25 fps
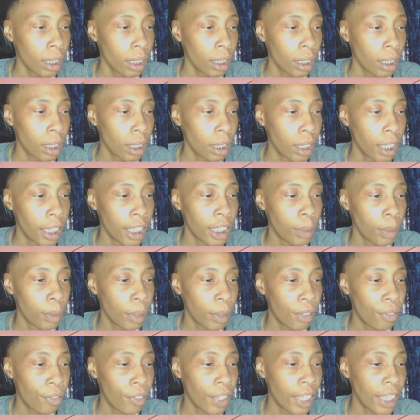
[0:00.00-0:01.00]
Here's
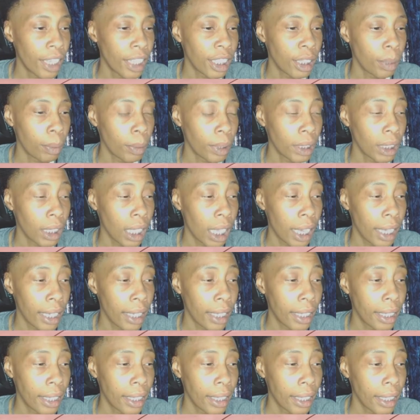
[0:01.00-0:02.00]
where Phoenix was
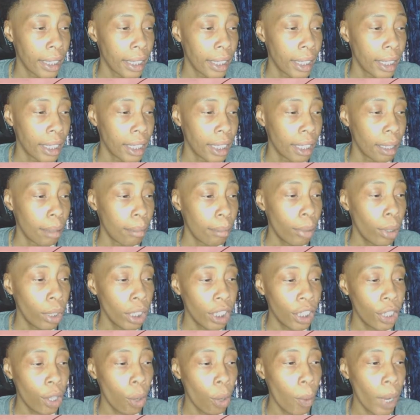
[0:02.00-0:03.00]
like
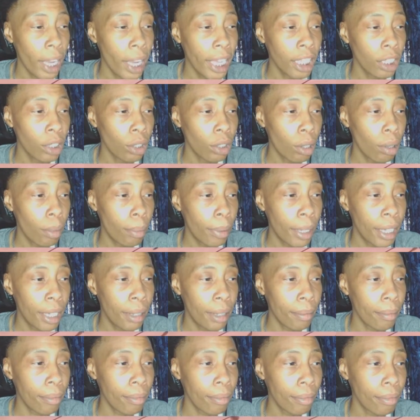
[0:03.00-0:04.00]
pulling away a little
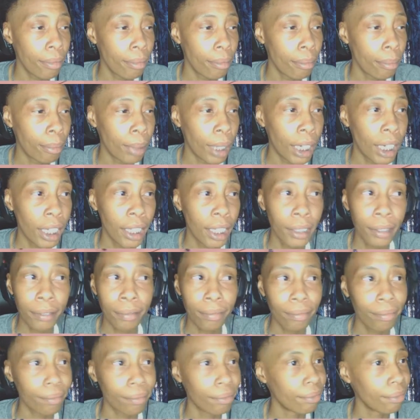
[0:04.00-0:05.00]
bit, but
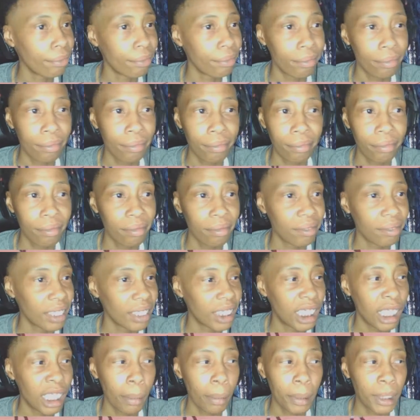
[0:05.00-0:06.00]

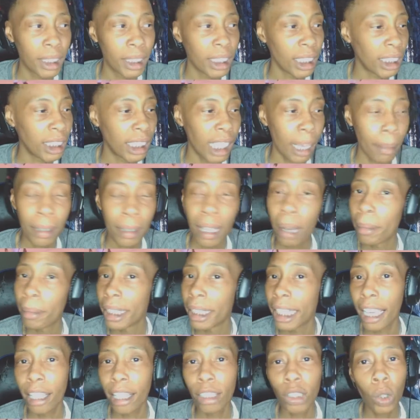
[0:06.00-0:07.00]
Clippers just kept coming
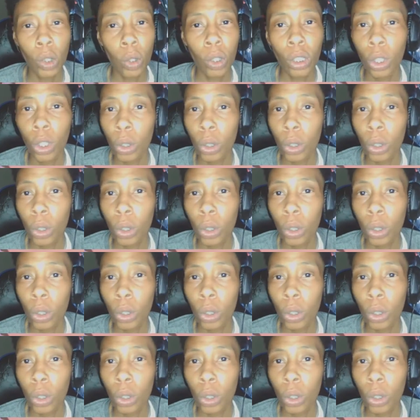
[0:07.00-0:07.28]
down doing little